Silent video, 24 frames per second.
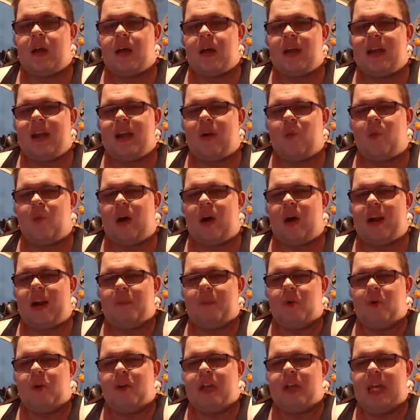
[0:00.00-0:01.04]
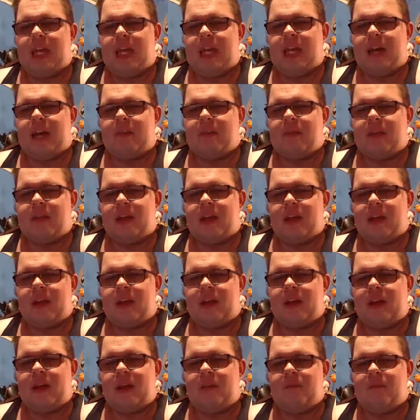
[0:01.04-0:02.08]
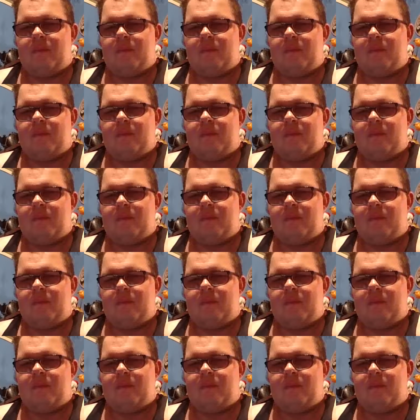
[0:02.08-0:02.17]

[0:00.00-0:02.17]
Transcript: Yeah, why did Booker T come to TNA?